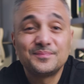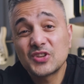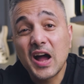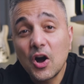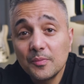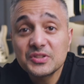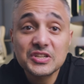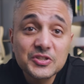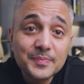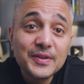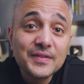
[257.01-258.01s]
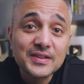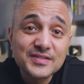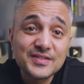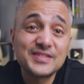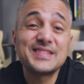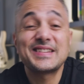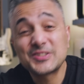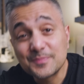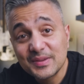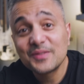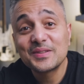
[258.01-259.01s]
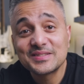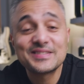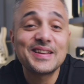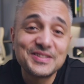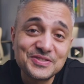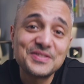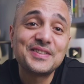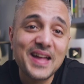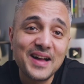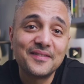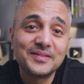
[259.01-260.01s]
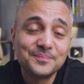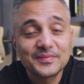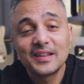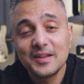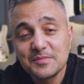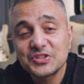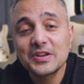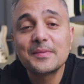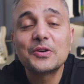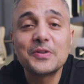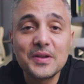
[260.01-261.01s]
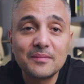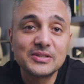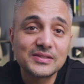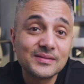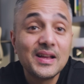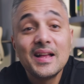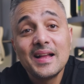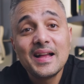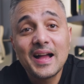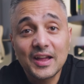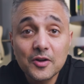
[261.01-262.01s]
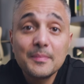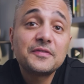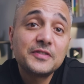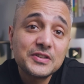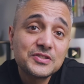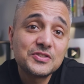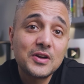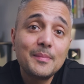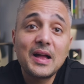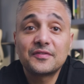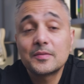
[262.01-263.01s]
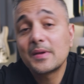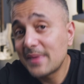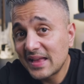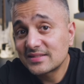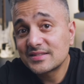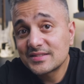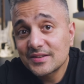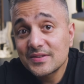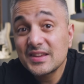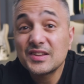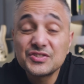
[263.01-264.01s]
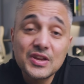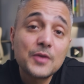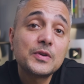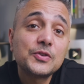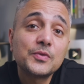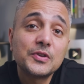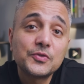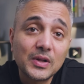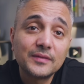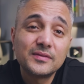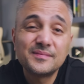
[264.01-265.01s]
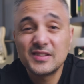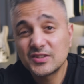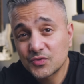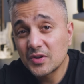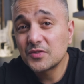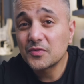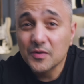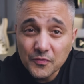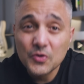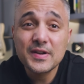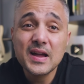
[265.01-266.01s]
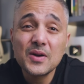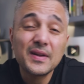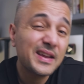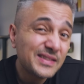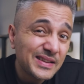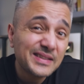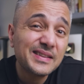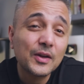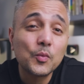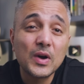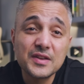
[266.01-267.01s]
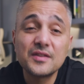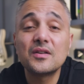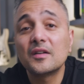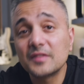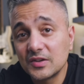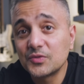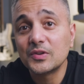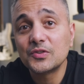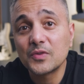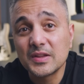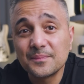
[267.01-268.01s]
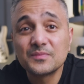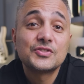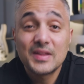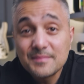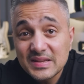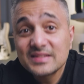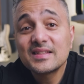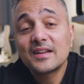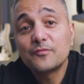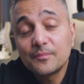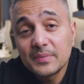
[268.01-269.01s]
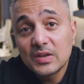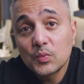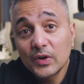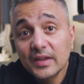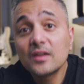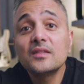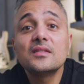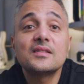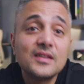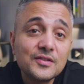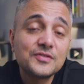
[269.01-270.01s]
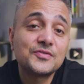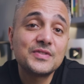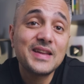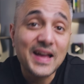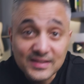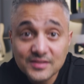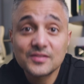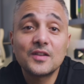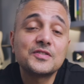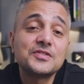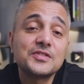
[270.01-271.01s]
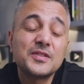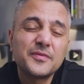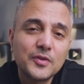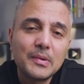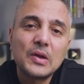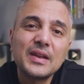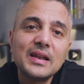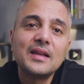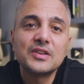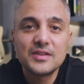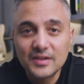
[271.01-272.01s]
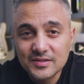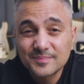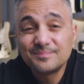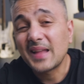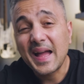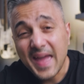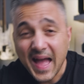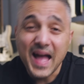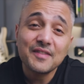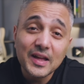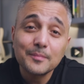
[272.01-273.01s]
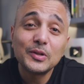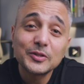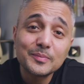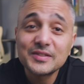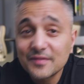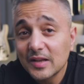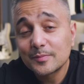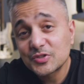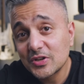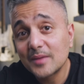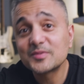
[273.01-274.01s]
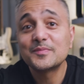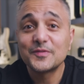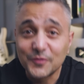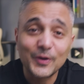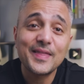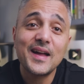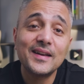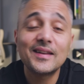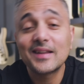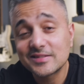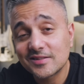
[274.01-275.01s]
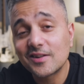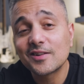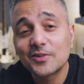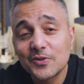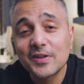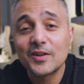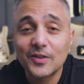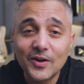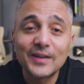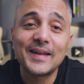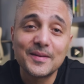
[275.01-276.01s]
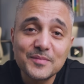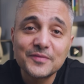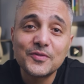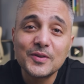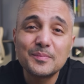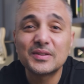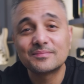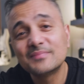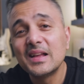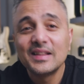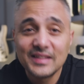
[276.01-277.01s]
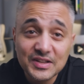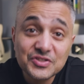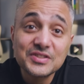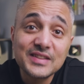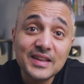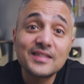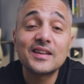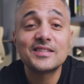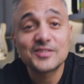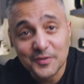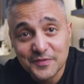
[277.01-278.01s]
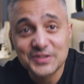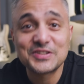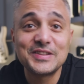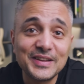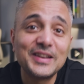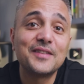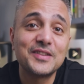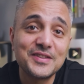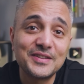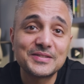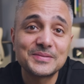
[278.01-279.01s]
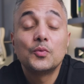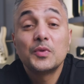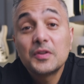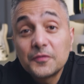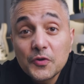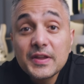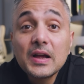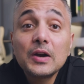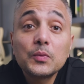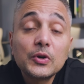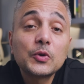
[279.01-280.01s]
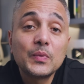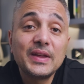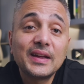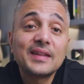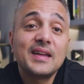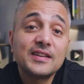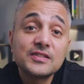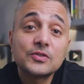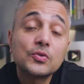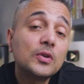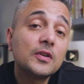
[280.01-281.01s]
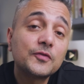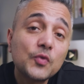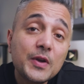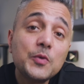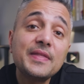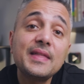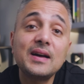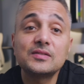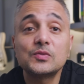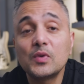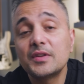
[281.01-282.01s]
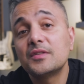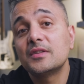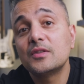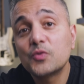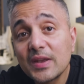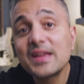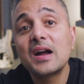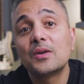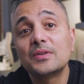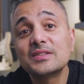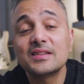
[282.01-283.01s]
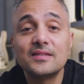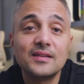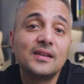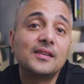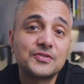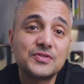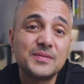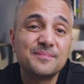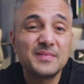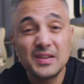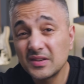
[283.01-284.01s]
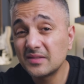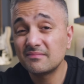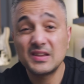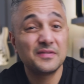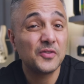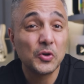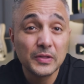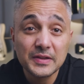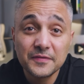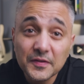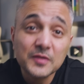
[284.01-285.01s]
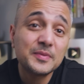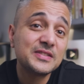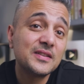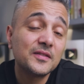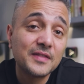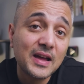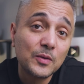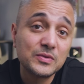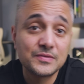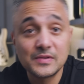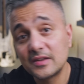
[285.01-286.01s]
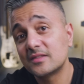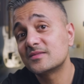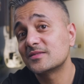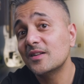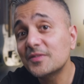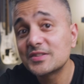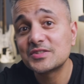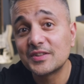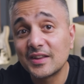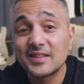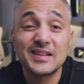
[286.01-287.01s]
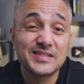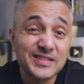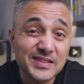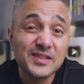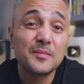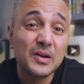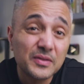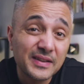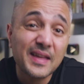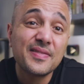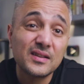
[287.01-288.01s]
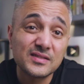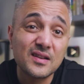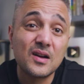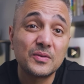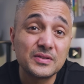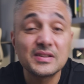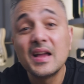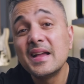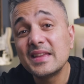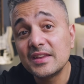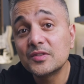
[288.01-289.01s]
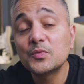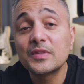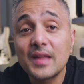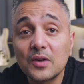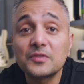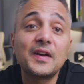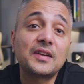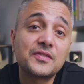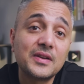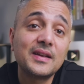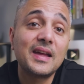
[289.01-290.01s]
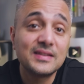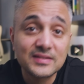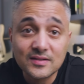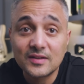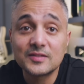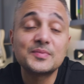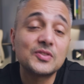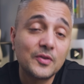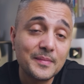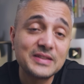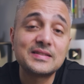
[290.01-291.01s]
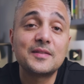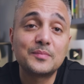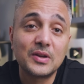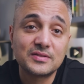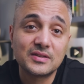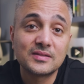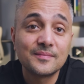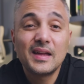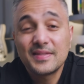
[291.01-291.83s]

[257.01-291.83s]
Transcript: So how much experience does an experienced engineer have? Let me share my own numbers. I got my first job after my master's degree in January 2012. It's 2024 now, and I did take 1 year off in 2020. So that means that I've been working in the industry as a software engineer for about 11 years. I have had multiple developer jobs before that, and I started coding a long time before, but let's just say that it's officially 11 years. With a 40-hour work week, that is a total of 21,120 hours in the industry. Even if only 50% of that was related to software engineering, that's still about 10,000 hours, even without factoring any startups or my side projects.